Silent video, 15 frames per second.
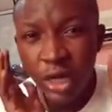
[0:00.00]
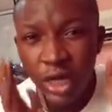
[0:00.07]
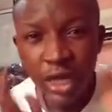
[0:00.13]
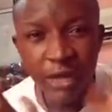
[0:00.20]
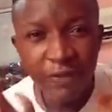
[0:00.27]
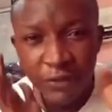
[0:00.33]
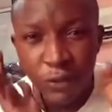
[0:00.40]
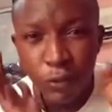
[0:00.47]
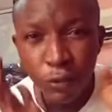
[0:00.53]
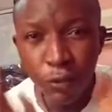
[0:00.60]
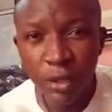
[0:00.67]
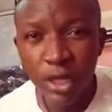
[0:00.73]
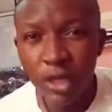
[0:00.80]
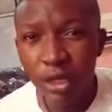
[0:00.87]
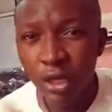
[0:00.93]
every
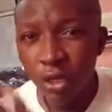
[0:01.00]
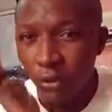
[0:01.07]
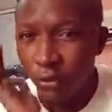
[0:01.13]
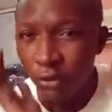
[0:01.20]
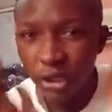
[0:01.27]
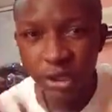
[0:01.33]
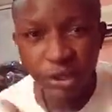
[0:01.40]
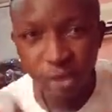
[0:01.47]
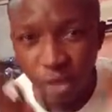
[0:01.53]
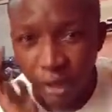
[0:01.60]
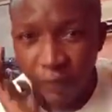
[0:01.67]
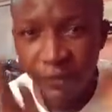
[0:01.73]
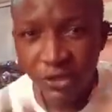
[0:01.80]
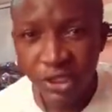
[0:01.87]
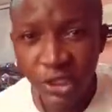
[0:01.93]
week is
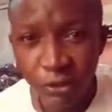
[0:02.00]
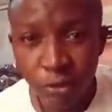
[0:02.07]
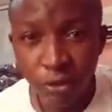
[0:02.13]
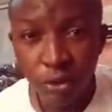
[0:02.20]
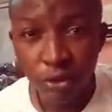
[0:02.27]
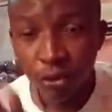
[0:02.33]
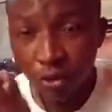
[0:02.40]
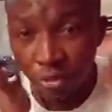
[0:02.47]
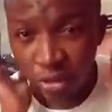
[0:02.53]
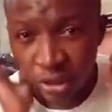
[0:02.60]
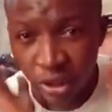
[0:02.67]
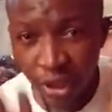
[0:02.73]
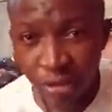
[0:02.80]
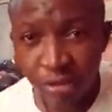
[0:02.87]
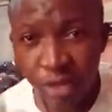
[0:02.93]
not visible to the
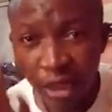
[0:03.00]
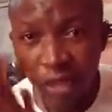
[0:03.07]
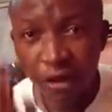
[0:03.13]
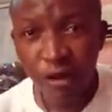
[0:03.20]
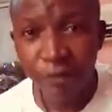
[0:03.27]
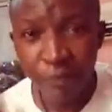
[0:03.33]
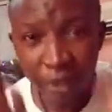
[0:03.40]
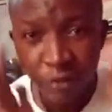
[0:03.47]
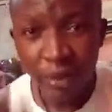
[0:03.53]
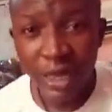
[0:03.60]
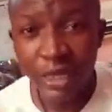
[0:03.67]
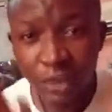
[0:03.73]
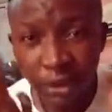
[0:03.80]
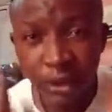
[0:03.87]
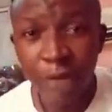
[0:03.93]
Nigerian government
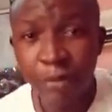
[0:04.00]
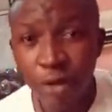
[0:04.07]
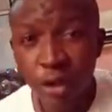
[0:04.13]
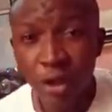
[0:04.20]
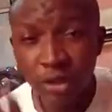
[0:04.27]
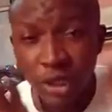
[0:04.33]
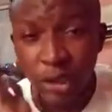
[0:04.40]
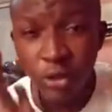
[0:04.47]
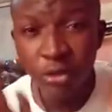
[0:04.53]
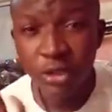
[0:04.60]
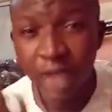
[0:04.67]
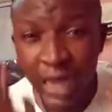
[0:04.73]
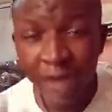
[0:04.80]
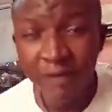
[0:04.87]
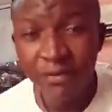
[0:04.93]
right now because they
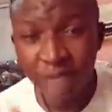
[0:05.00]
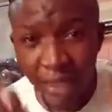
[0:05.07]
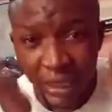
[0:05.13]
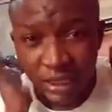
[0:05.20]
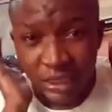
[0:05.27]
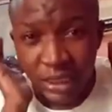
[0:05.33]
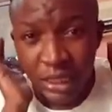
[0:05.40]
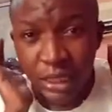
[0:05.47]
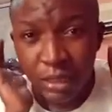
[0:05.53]
don't have that